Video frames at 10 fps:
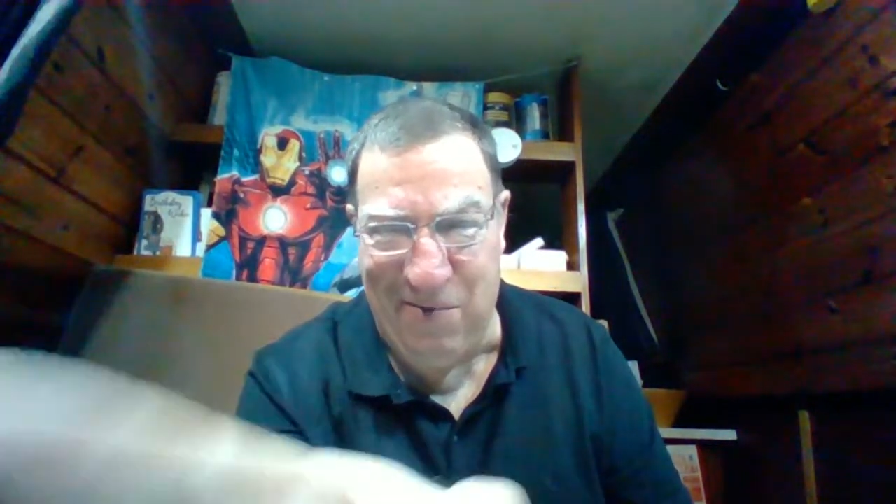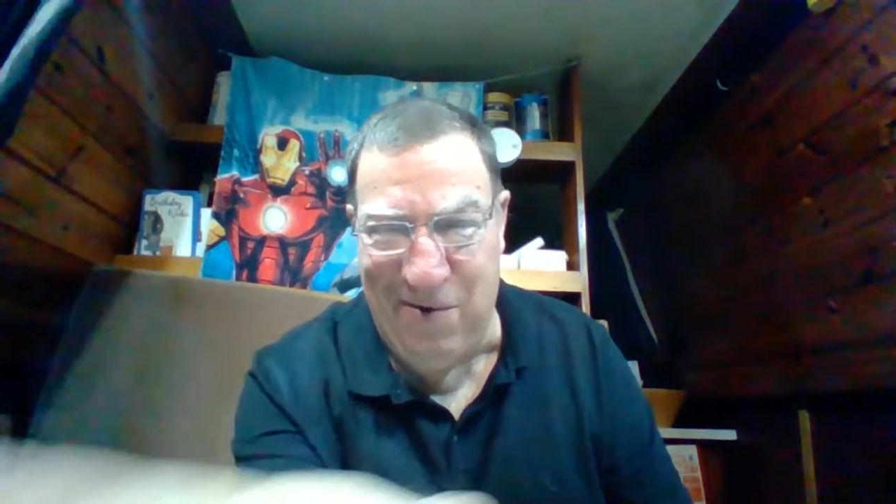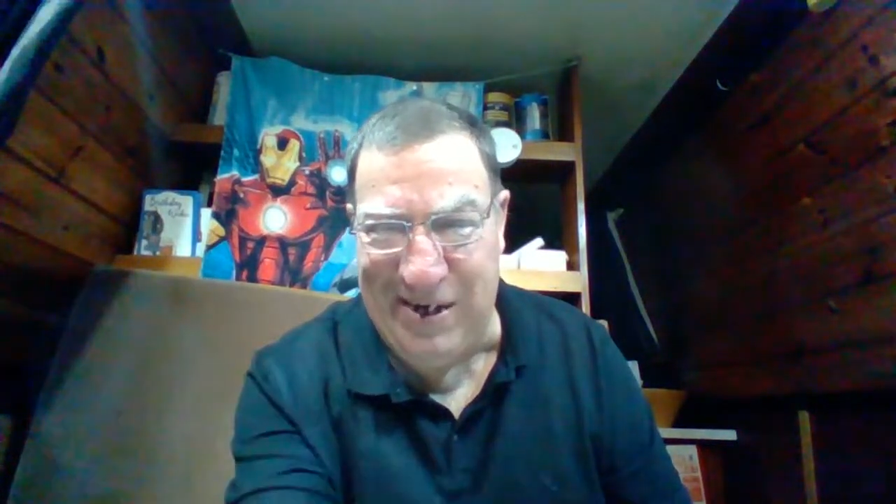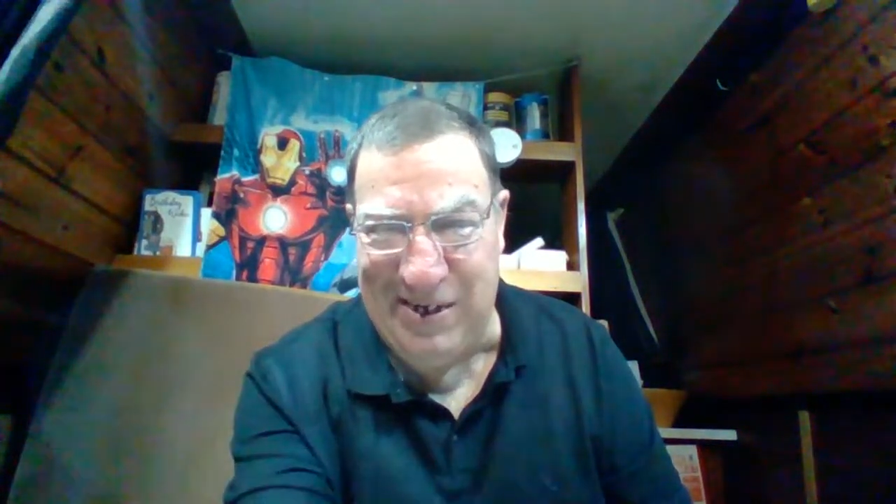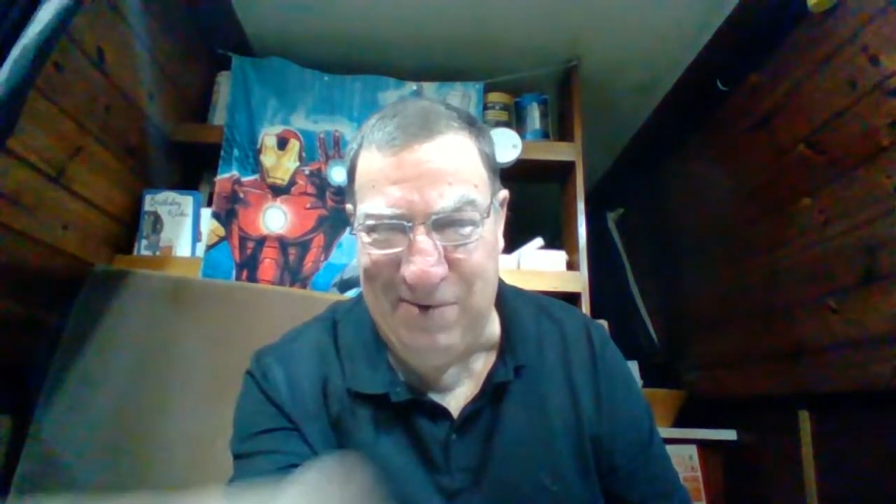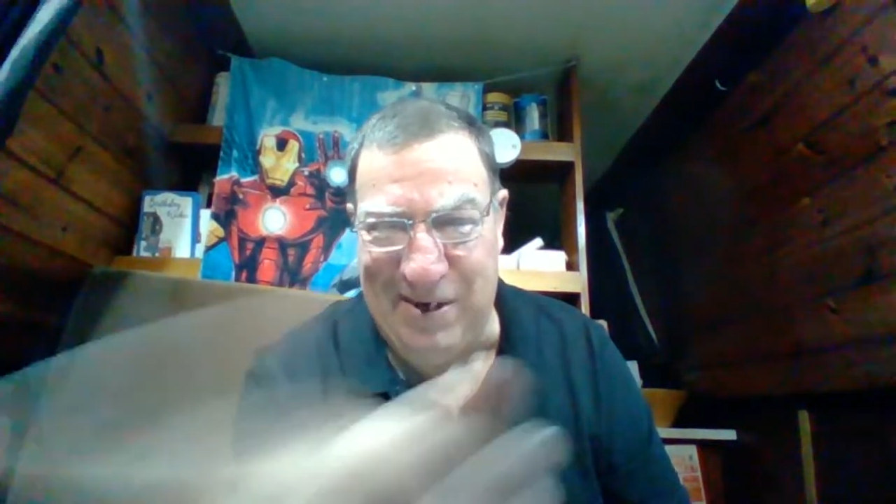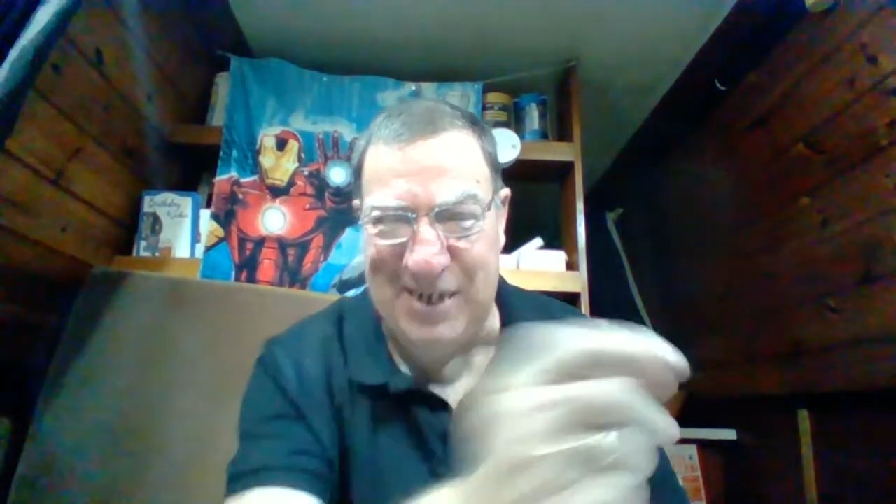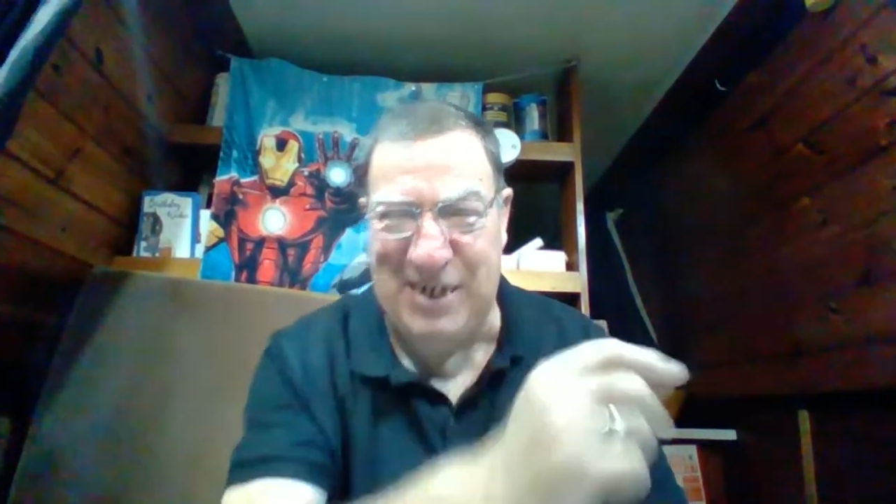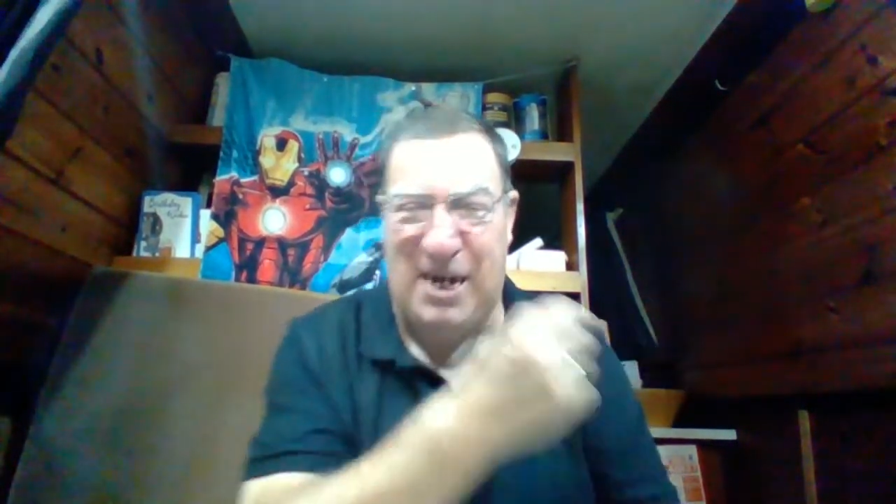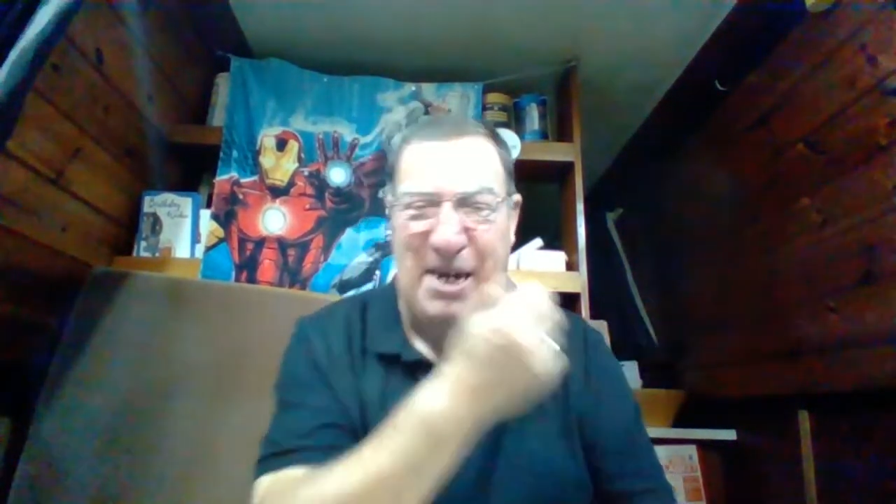way to where the
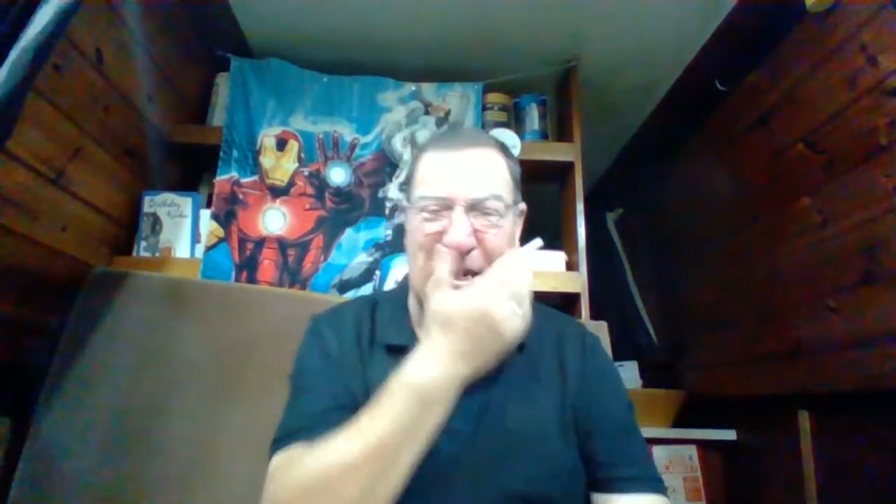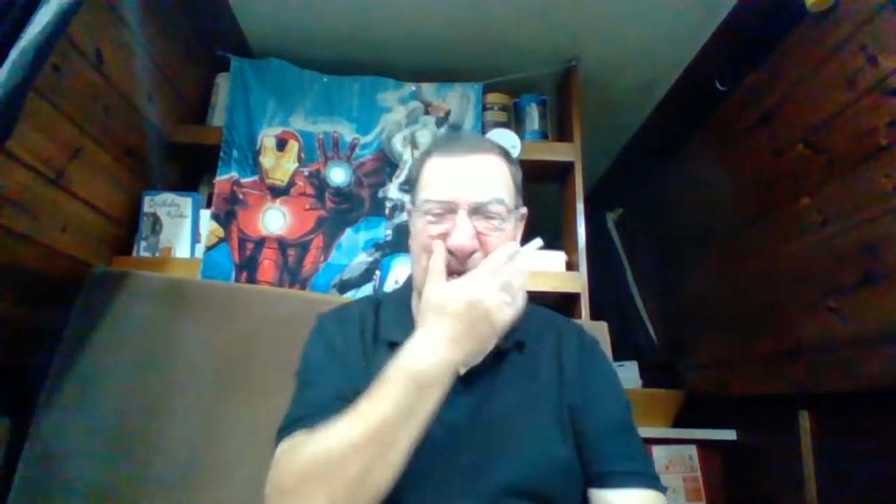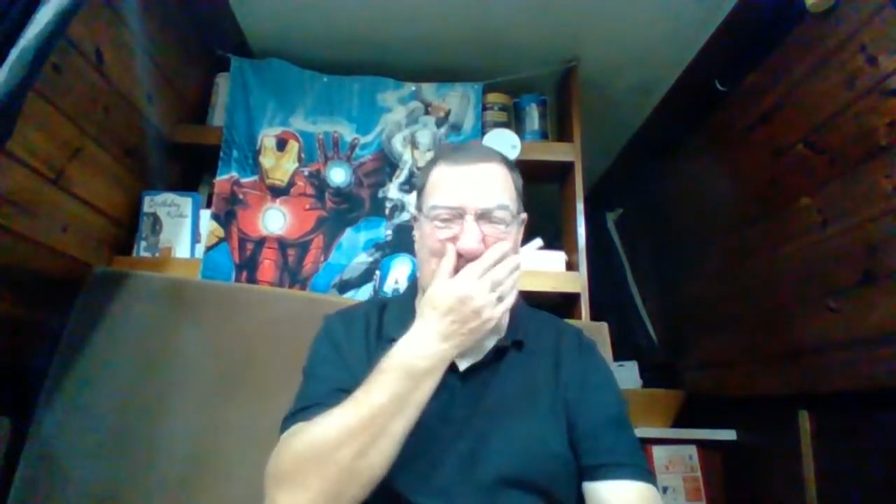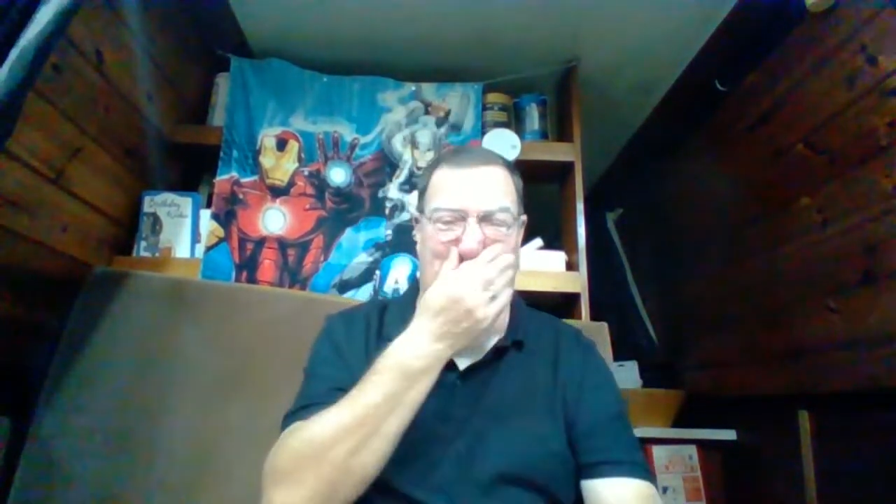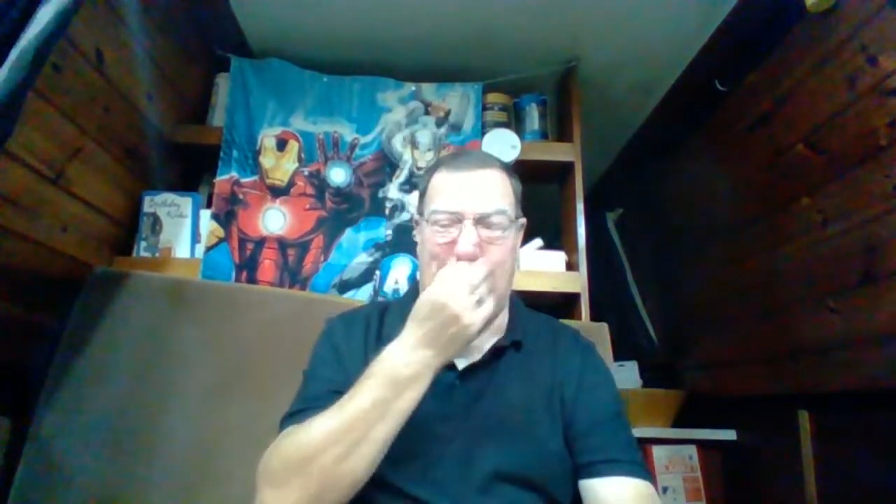chat is.